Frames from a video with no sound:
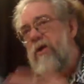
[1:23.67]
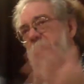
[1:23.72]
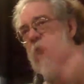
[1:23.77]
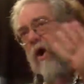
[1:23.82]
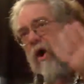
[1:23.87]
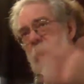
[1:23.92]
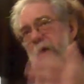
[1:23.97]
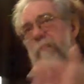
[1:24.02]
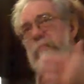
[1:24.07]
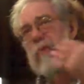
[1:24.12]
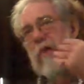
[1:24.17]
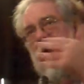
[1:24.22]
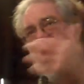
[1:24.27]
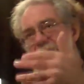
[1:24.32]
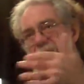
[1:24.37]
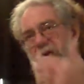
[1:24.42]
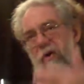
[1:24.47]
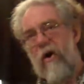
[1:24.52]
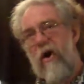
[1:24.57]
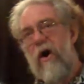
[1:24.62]

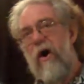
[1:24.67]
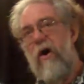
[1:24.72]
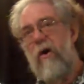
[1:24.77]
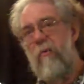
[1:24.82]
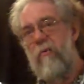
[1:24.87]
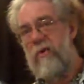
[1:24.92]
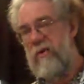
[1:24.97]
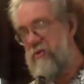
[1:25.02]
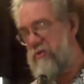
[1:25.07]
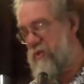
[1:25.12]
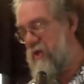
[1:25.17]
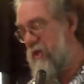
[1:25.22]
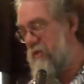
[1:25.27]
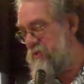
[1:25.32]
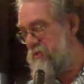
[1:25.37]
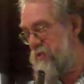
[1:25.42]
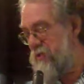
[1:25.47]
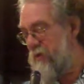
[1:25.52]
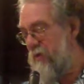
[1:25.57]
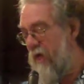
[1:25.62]
gallbladder always
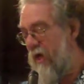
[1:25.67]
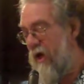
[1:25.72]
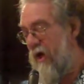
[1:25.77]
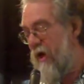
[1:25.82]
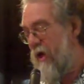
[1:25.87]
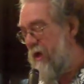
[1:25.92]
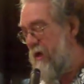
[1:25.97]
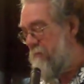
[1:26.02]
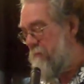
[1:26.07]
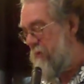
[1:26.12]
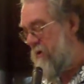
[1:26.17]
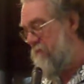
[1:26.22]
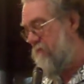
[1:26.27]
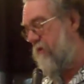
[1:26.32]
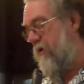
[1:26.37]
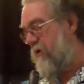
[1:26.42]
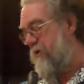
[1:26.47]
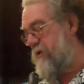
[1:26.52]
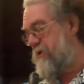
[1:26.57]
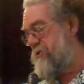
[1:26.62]
gets in line
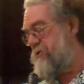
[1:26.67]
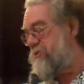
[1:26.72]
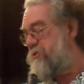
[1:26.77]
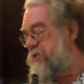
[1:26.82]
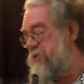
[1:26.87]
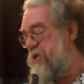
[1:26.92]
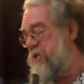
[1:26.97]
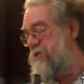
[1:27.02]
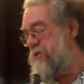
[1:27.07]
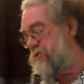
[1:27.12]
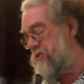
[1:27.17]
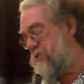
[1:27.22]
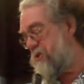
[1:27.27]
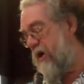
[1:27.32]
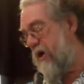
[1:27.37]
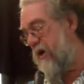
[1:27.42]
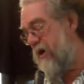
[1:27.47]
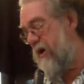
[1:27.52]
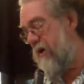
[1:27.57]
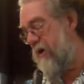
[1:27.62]
before his seat is
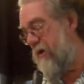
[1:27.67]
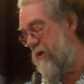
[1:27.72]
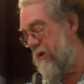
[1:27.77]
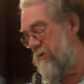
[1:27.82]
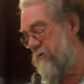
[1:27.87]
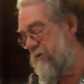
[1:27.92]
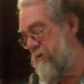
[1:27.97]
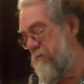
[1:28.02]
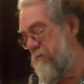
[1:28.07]
called.